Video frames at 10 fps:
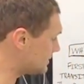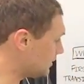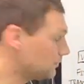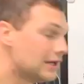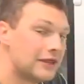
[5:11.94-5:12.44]

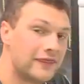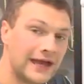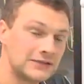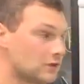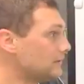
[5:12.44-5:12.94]
so
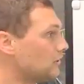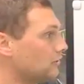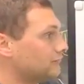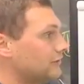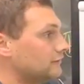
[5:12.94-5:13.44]
that's why we
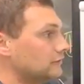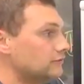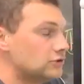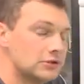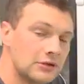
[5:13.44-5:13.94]
call it a
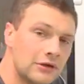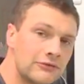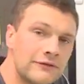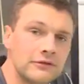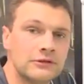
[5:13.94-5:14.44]
revolution. A
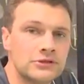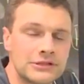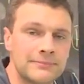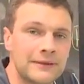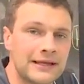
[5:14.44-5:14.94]

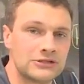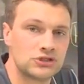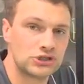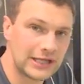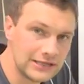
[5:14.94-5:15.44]
revolution implies
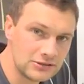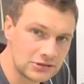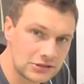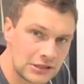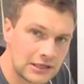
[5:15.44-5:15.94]

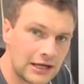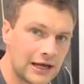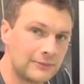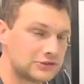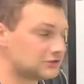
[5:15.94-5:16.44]
change,
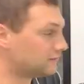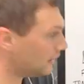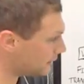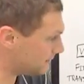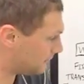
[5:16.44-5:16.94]
which is
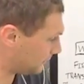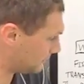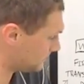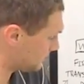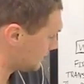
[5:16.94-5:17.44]
very
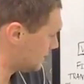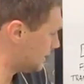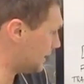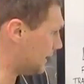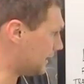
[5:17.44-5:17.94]
important.
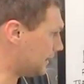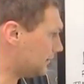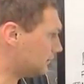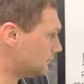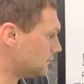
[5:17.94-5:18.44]

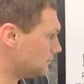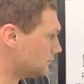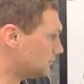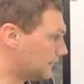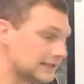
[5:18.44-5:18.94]
And
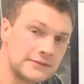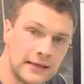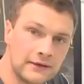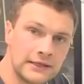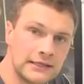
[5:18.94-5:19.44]
that's
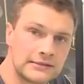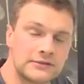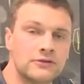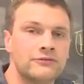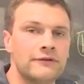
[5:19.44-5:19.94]
about it.
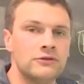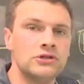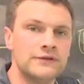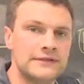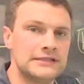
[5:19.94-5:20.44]
So the
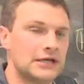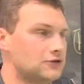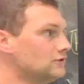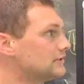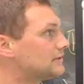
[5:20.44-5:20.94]
Revolution of
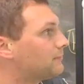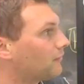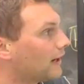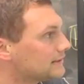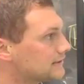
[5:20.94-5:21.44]
1800 is the
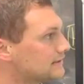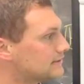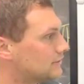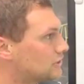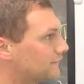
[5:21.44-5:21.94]
process
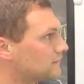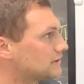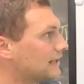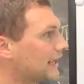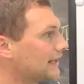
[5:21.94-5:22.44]
that
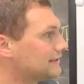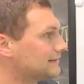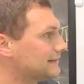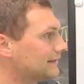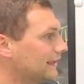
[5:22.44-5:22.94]
Jefferson had to
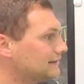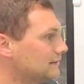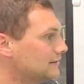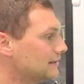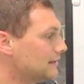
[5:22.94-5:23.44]
get
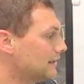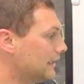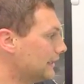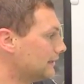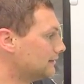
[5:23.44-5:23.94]
elected,
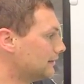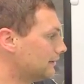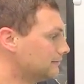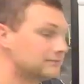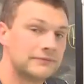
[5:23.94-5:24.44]
and
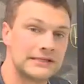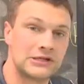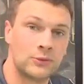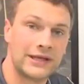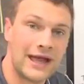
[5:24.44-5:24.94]
that's all we